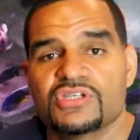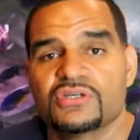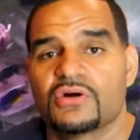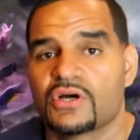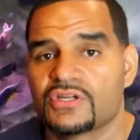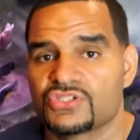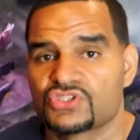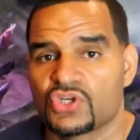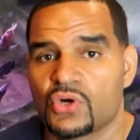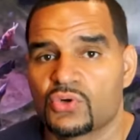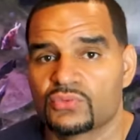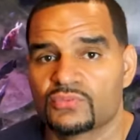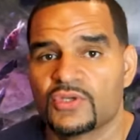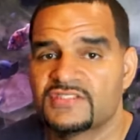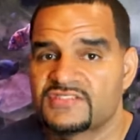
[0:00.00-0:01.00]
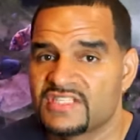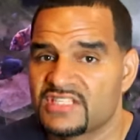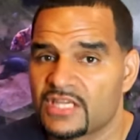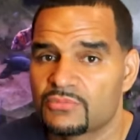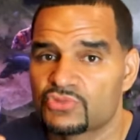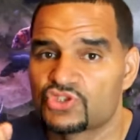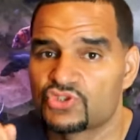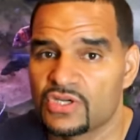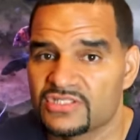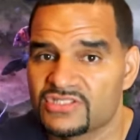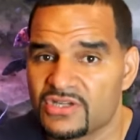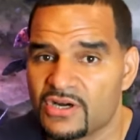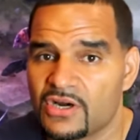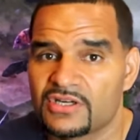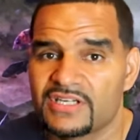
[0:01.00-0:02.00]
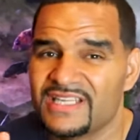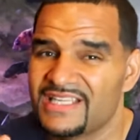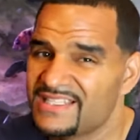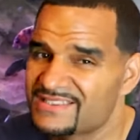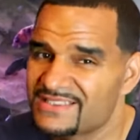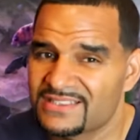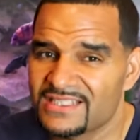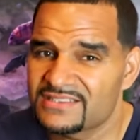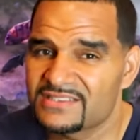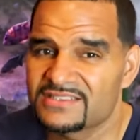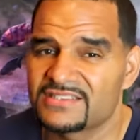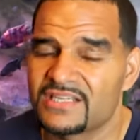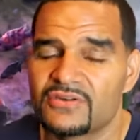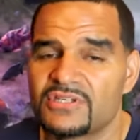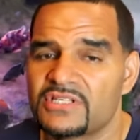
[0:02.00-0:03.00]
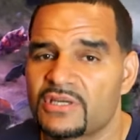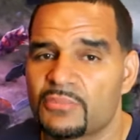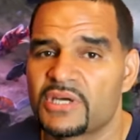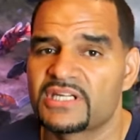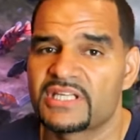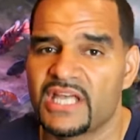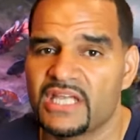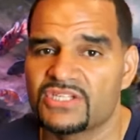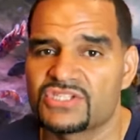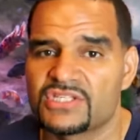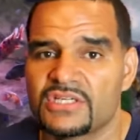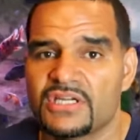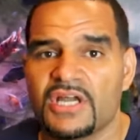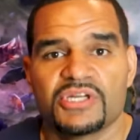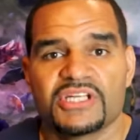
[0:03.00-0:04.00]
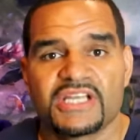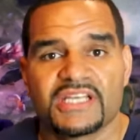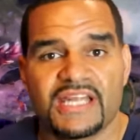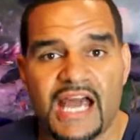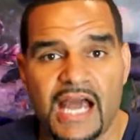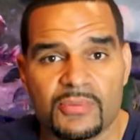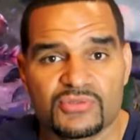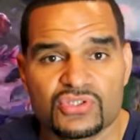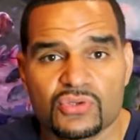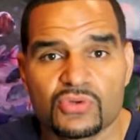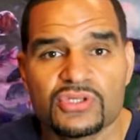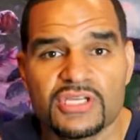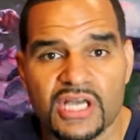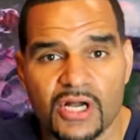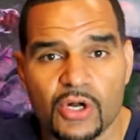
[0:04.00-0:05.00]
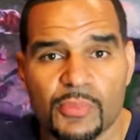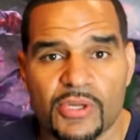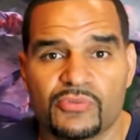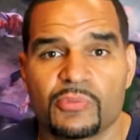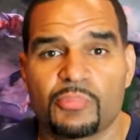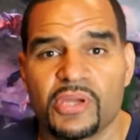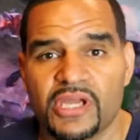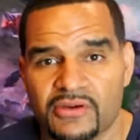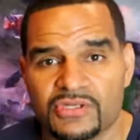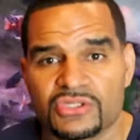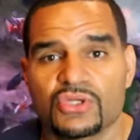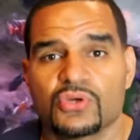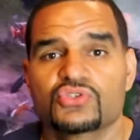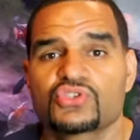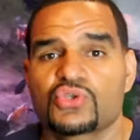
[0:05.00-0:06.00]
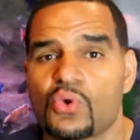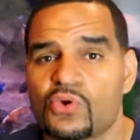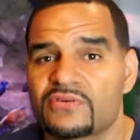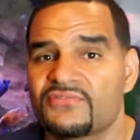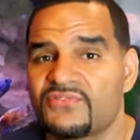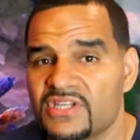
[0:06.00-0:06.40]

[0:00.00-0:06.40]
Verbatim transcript: heal on his own. Seachem Stress Guard isn't necessarily a medication, but it can absolutely help in repairing those torn